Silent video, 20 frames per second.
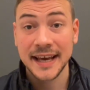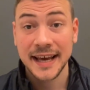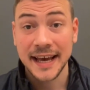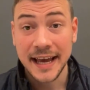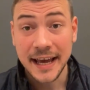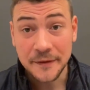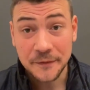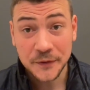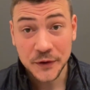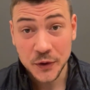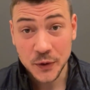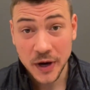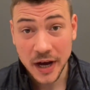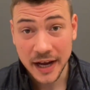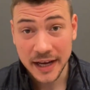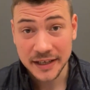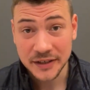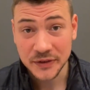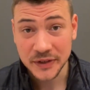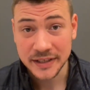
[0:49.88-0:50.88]
If you are
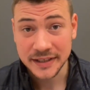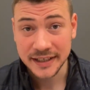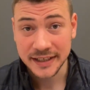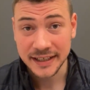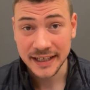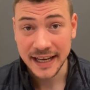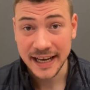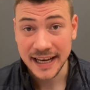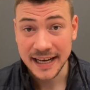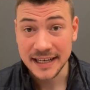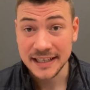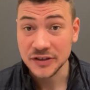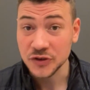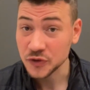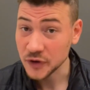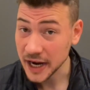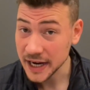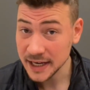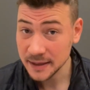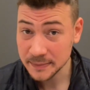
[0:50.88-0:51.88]
interested in
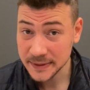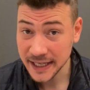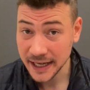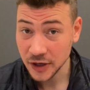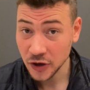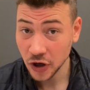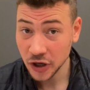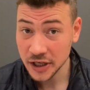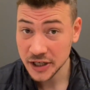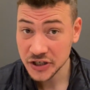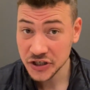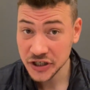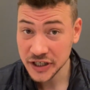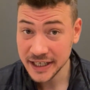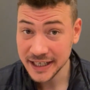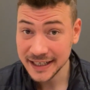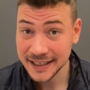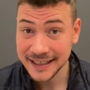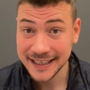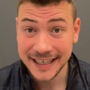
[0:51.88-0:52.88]
trading
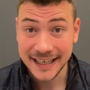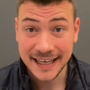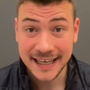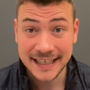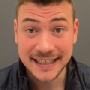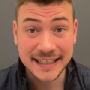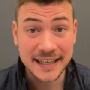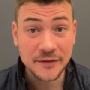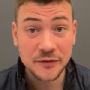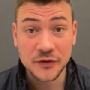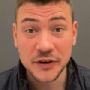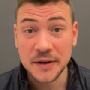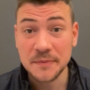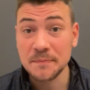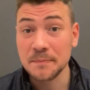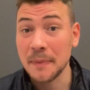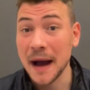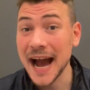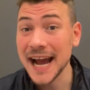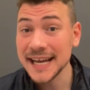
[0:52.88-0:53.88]
psychology, the
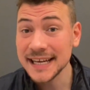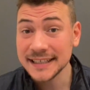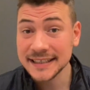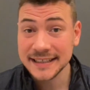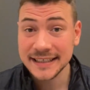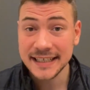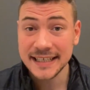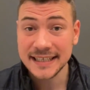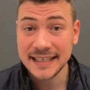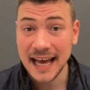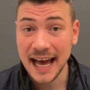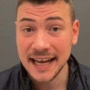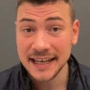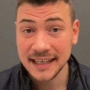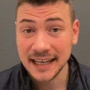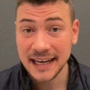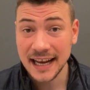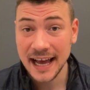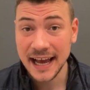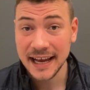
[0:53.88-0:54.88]
different biases
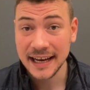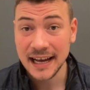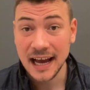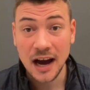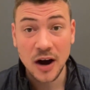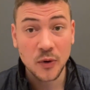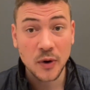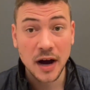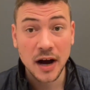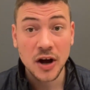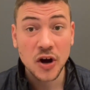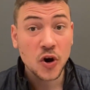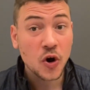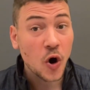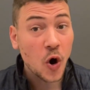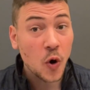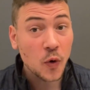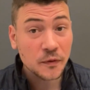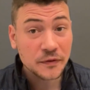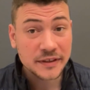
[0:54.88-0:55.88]
underlying our
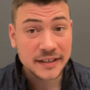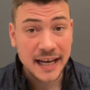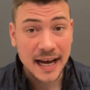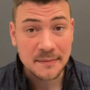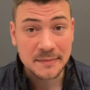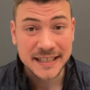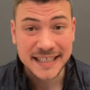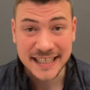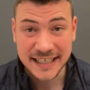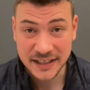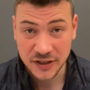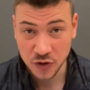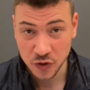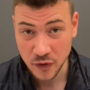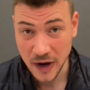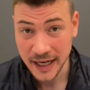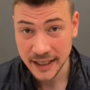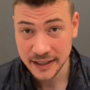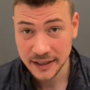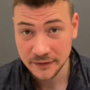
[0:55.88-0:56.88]
oftentimes
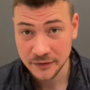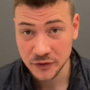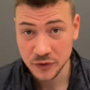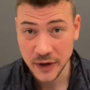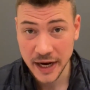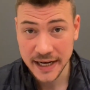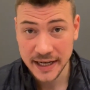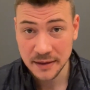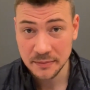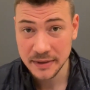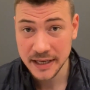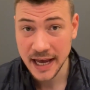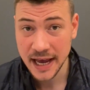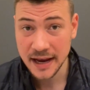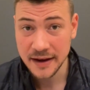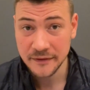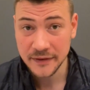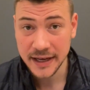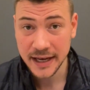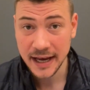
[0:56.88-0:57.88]
destructive trading
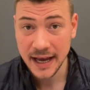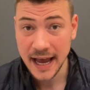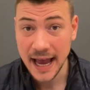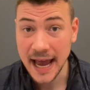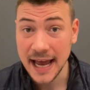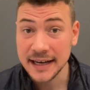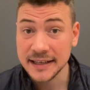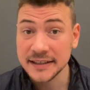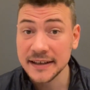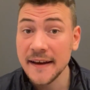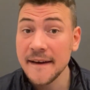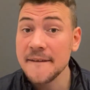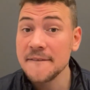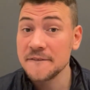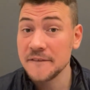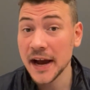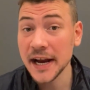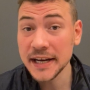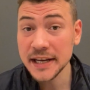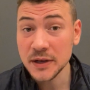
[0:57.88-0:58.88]
behavior, and
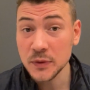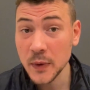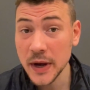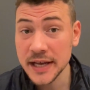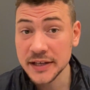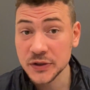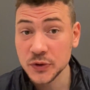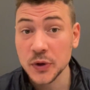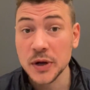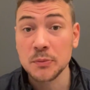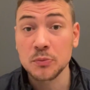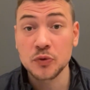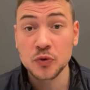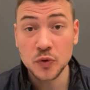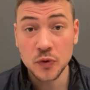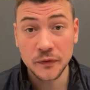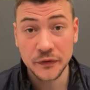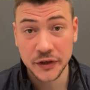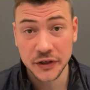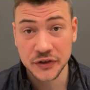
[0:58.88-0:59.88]
finding ways to
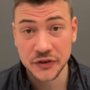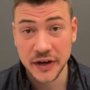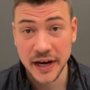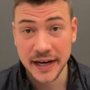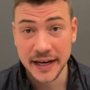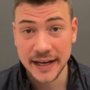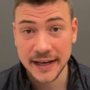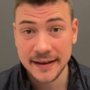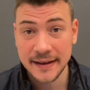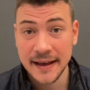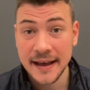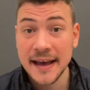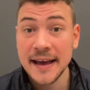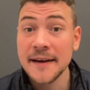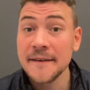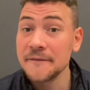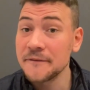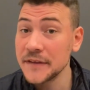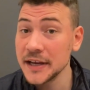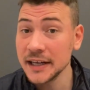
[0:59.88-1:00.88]
improve your trading,
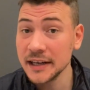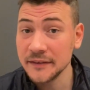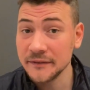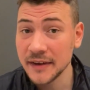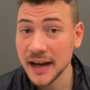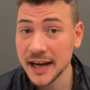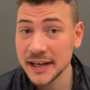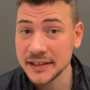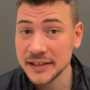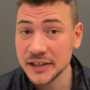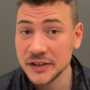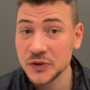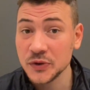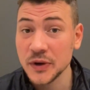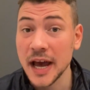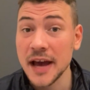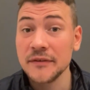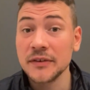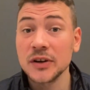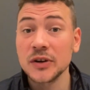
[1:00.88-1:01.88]
feel invited to
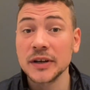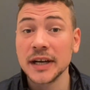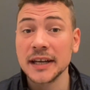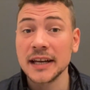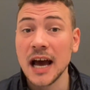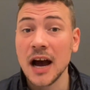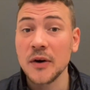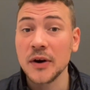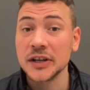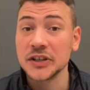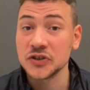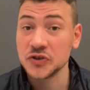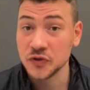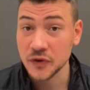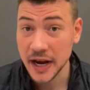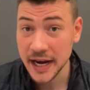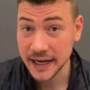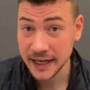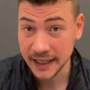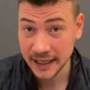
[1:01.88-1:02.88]
have a look at our
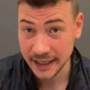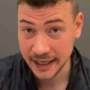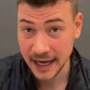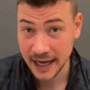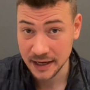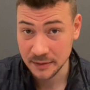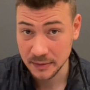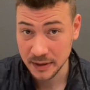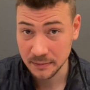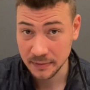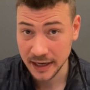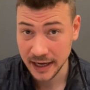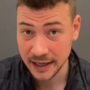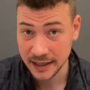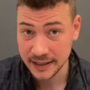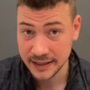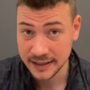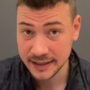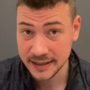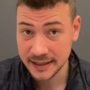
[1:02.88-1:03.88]
Trading Academy
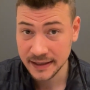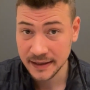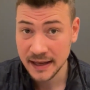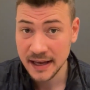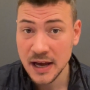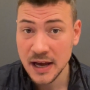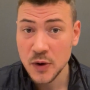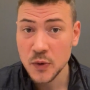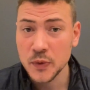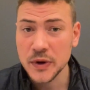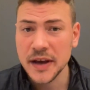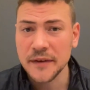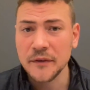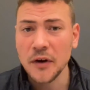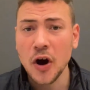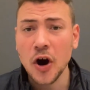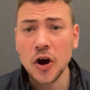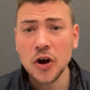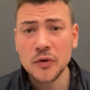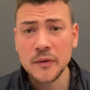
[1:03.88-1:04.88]
playlist. We have
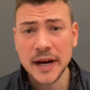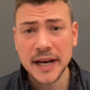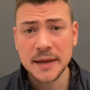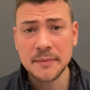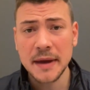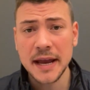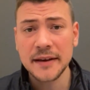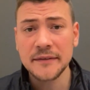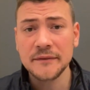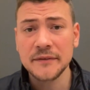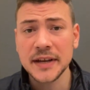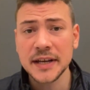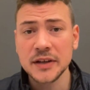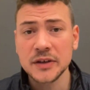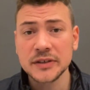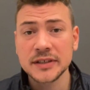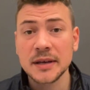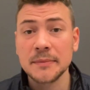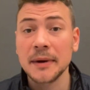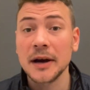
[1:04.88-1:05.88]
already made
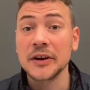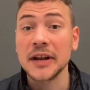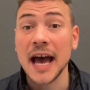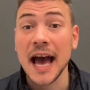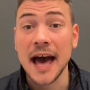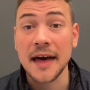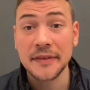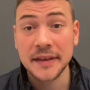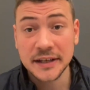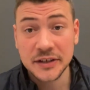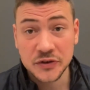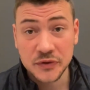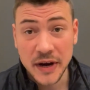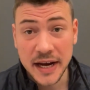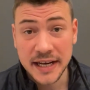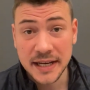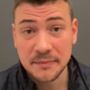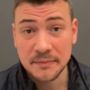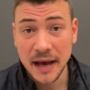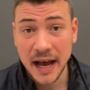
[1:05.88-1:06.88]
videos about other
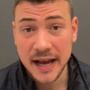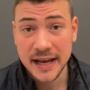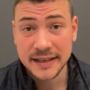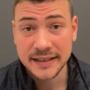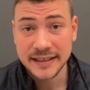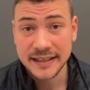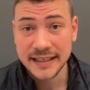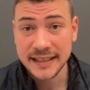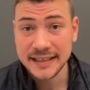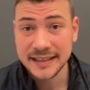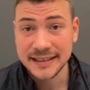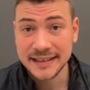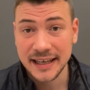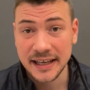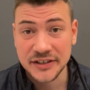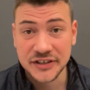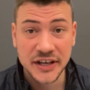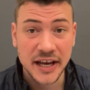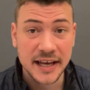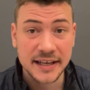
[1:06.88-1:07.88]
trading biases
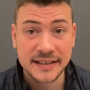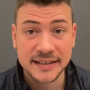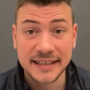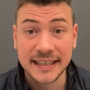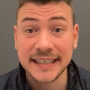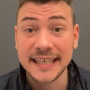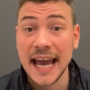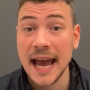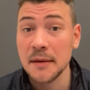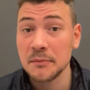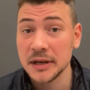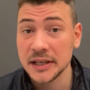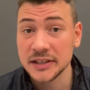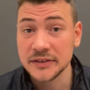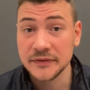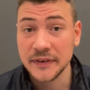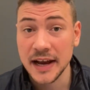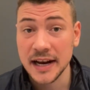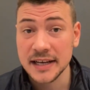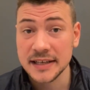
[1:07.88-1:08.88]
such as the gambler's
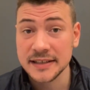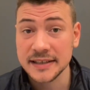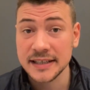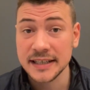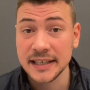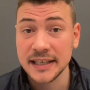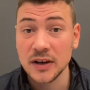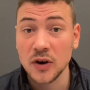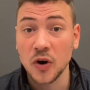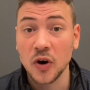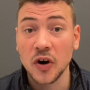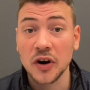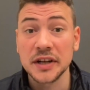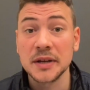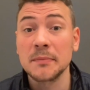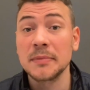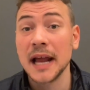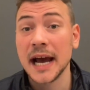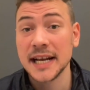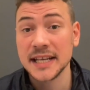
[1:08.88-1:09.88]
fallacy or the
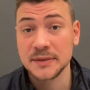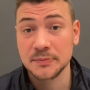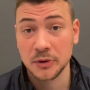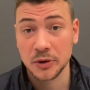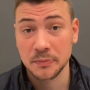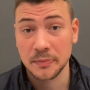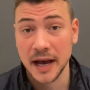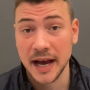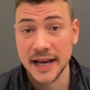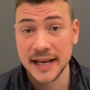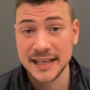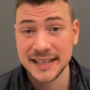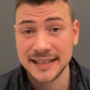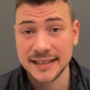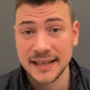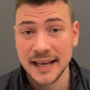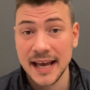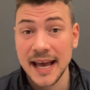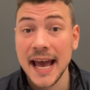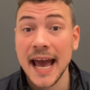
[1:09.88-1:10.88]
blind spot
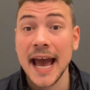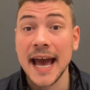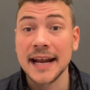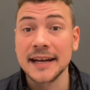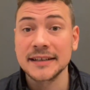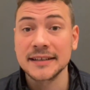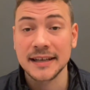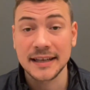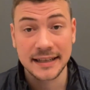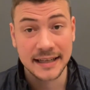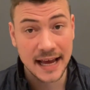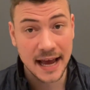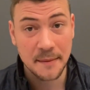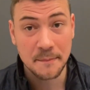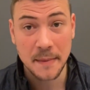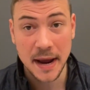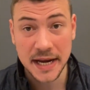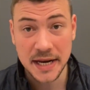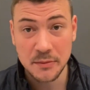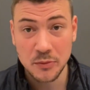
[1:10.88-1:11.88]
bias, and there are
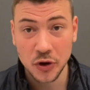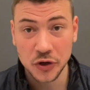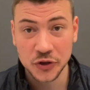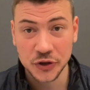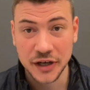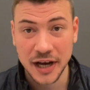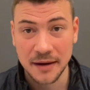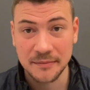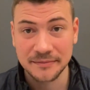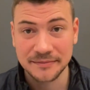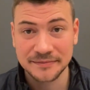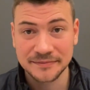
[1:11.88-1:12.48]
many more to come.